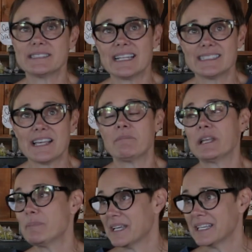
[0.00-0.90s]
that's how many
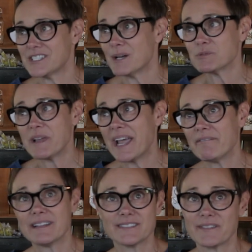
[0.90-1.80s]
picking tubs we have.
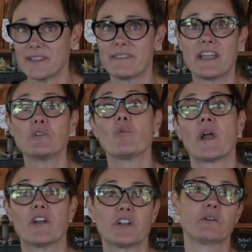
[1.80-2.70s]
That's the thing that you
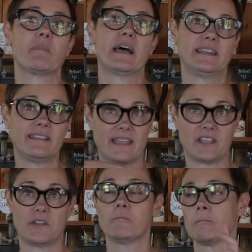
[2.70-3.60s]
wear on your body that
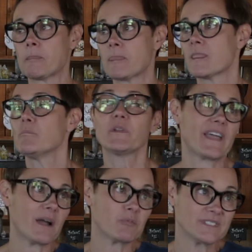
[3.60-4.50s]
you put the
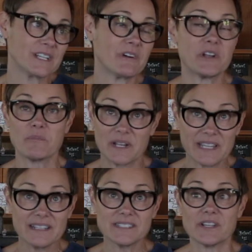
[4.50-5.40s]
apples in while you're
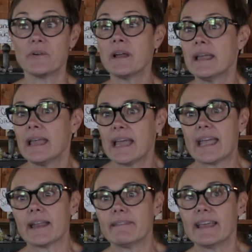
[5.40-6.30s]
picking. So,
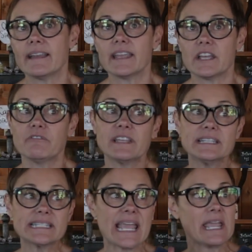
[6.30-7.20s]
and then if
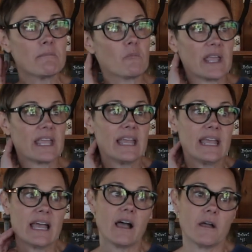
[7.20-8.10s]
kids came, we
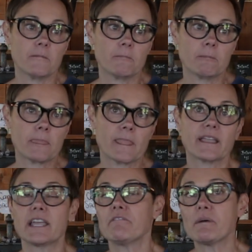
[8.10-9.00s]

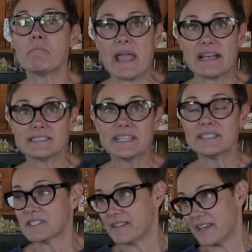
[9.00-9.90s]
gave them
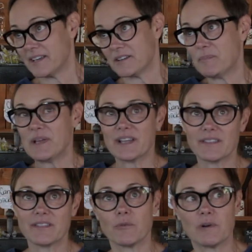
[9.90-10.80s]
baskets so they could pick
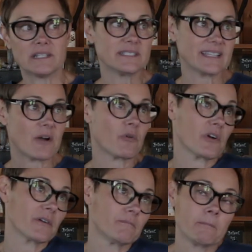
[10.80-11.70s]
the ones that were,